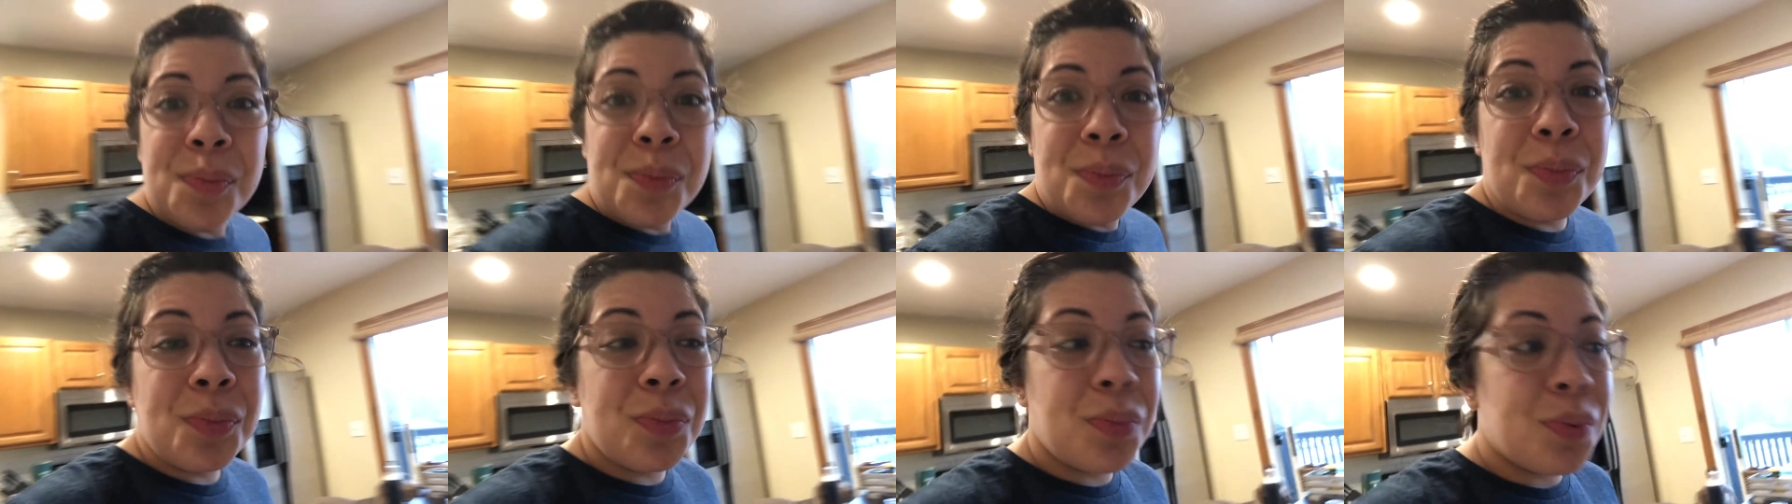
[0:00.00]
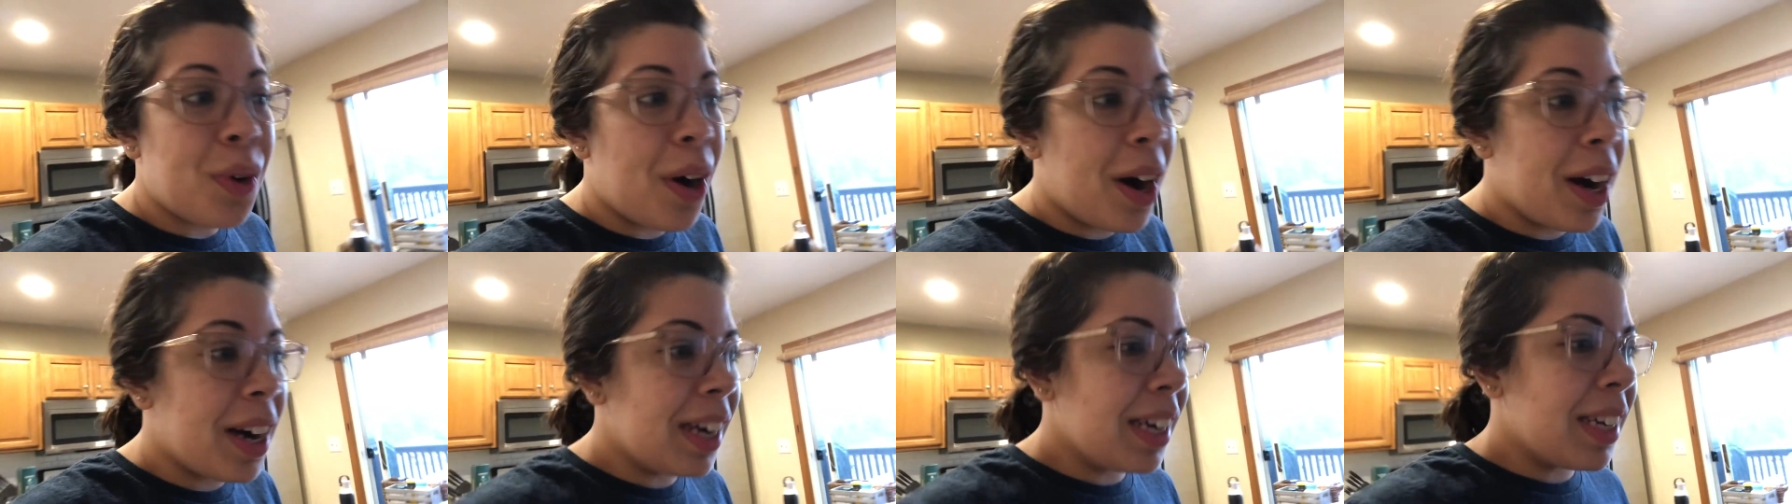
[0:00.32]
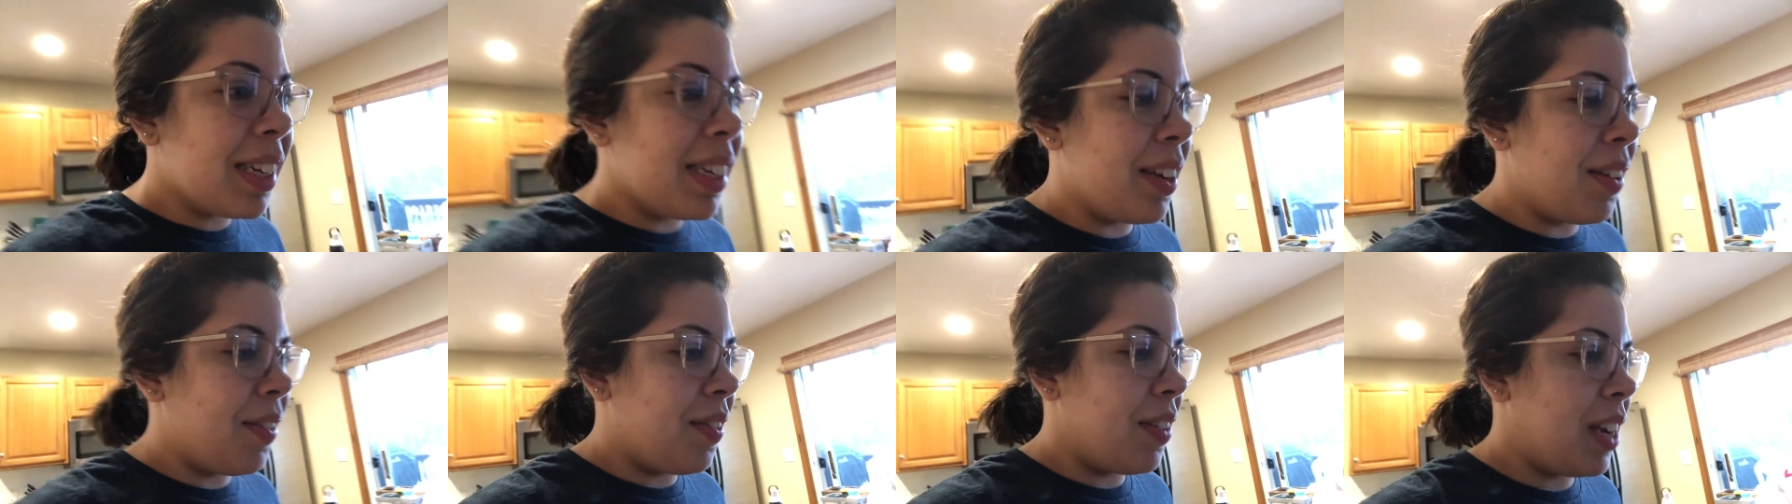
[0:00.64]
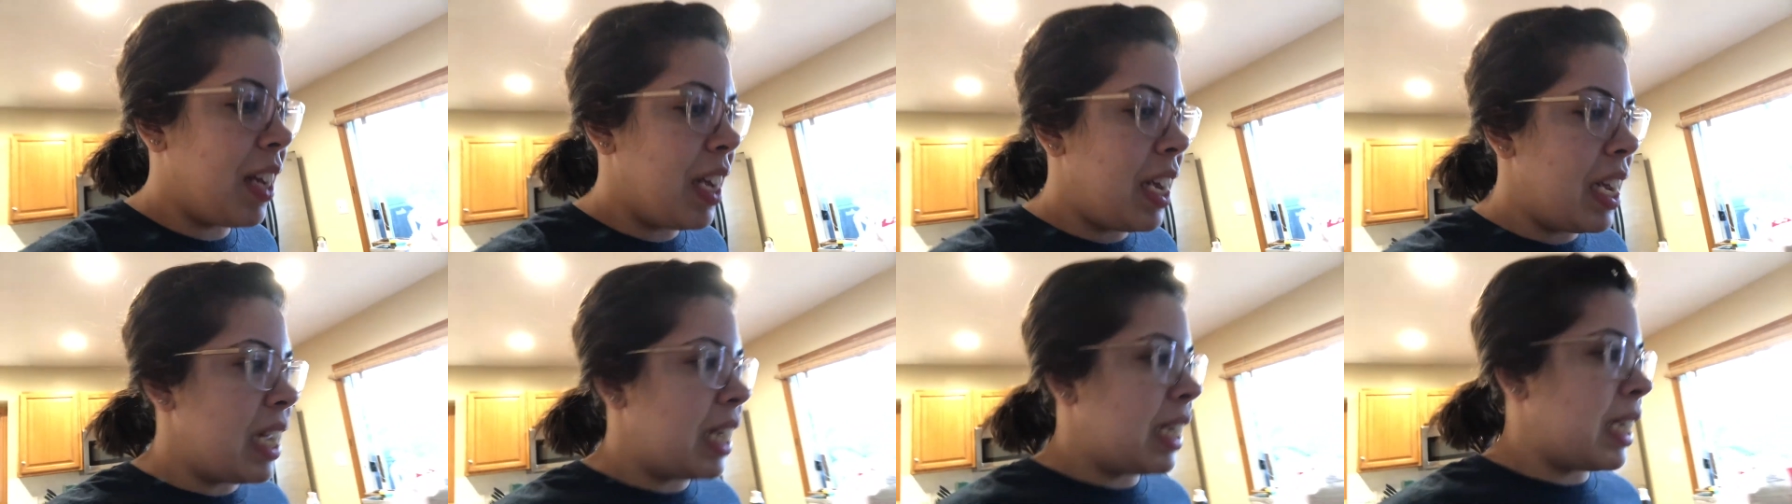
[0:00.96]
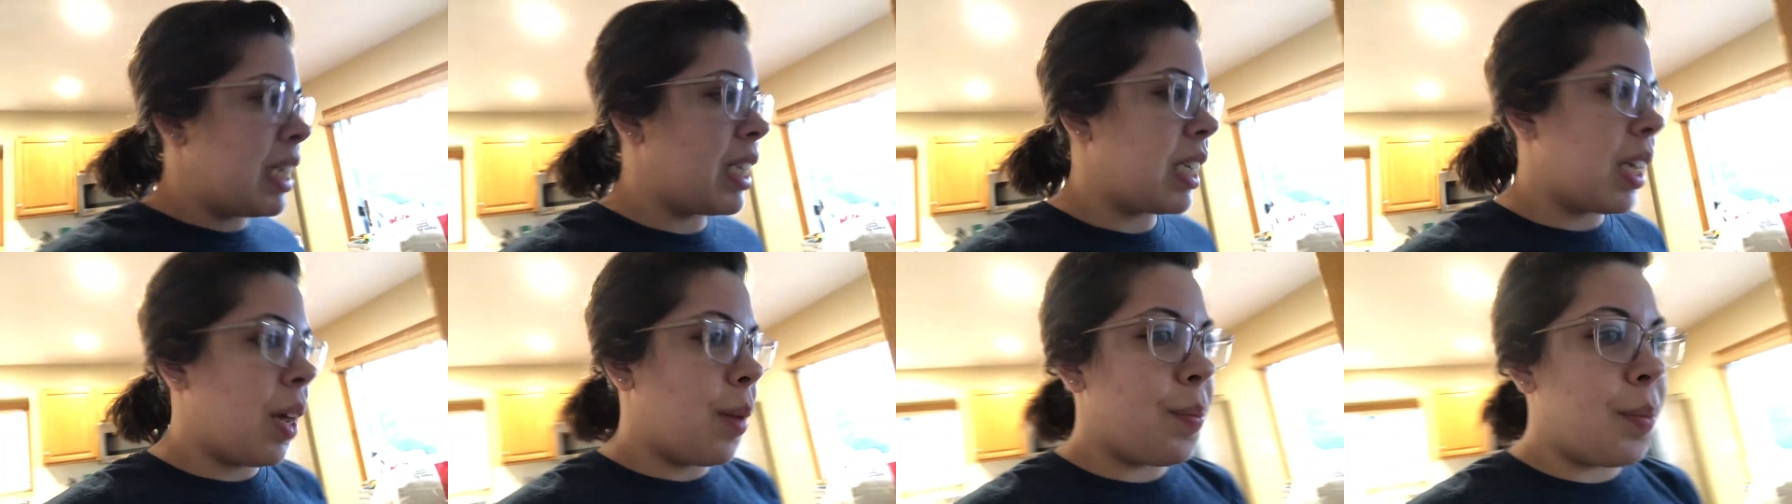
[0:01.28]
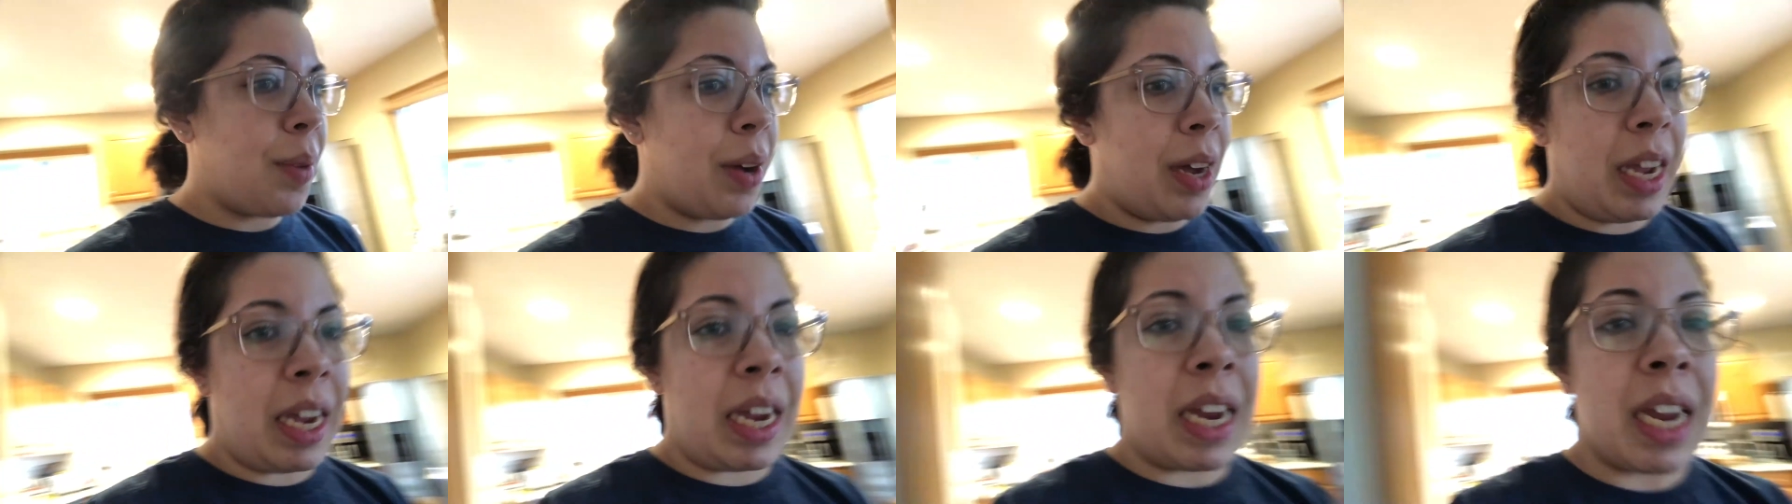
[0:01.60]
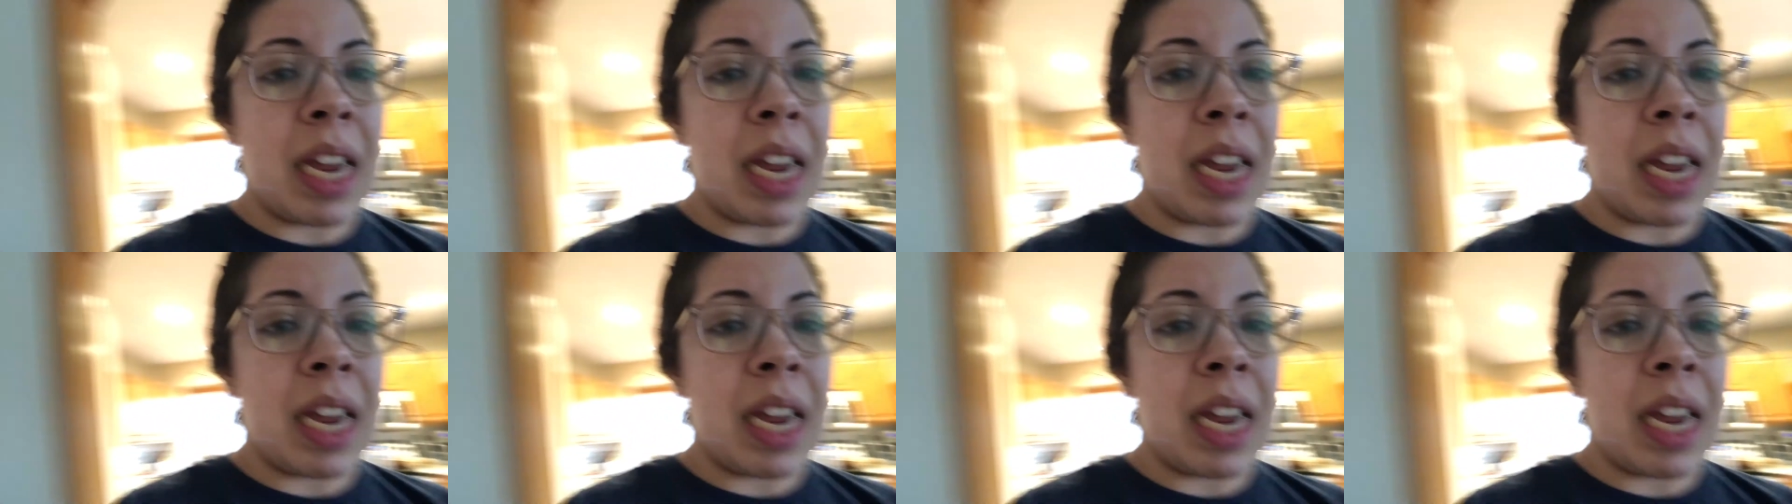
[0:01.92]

productivity in some way.